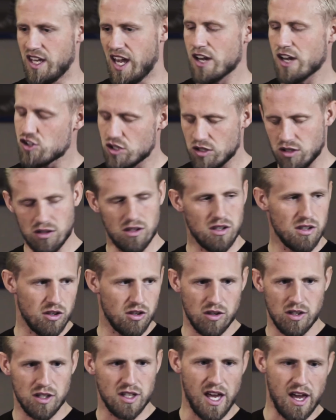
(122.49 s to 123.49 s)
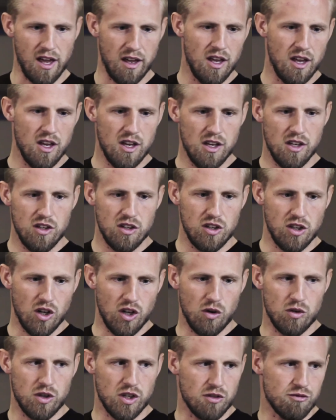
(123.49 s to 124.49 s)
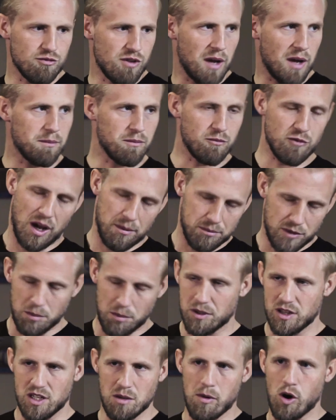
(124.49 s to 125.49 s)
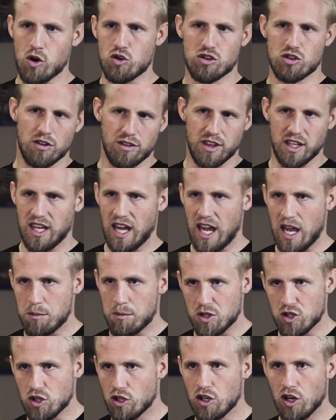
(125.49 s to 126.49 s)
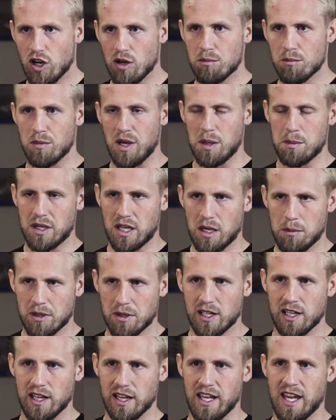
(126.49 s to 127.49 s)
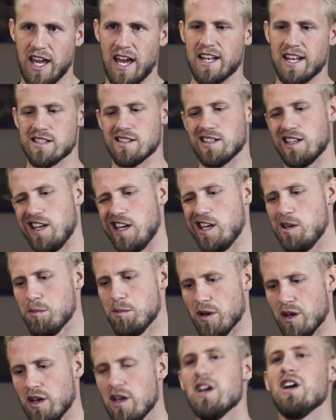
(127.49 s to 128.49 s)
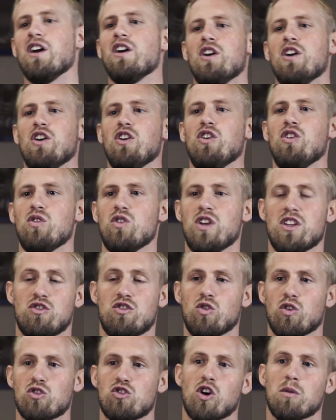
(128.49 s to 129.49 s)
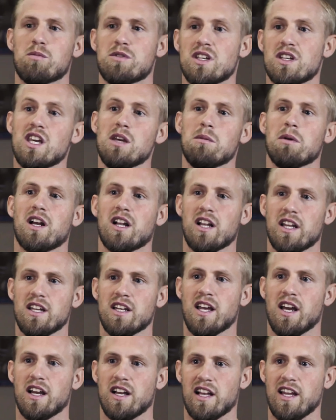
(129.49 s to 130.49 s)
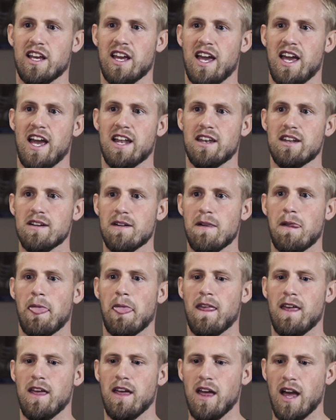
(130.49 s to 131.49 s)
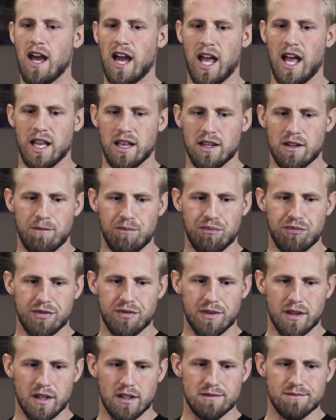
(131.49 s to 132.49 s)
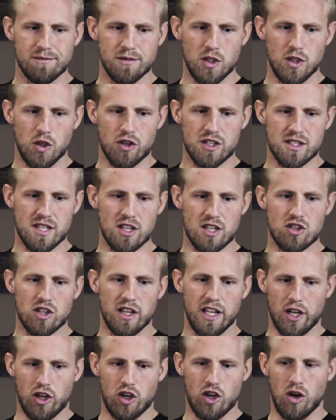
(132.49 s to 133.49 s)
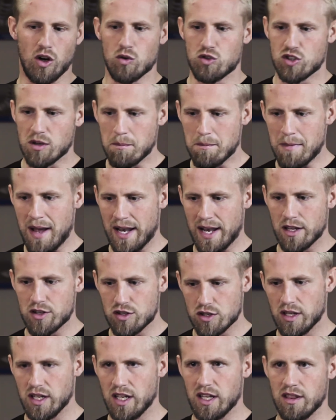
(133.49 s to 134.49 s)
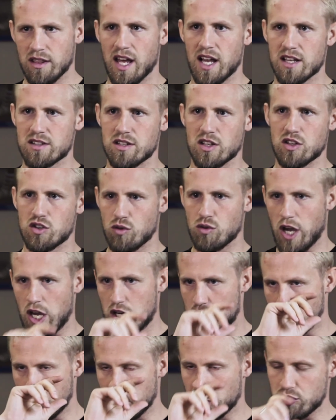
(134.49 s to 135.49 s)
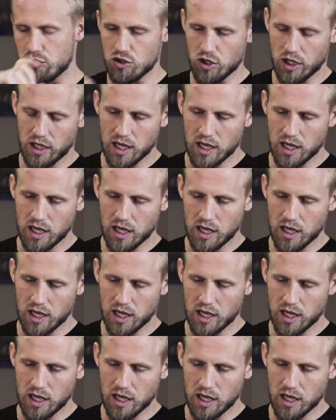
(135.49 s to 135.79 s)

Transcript: the action, you, you can get, you know, you can wrap, wrapped up in the emotion of the game and you can't maybe keep a clear head as a keeper. It's your job to keep a clean, clear head. And you're essentially a coach and manager in that situation because you're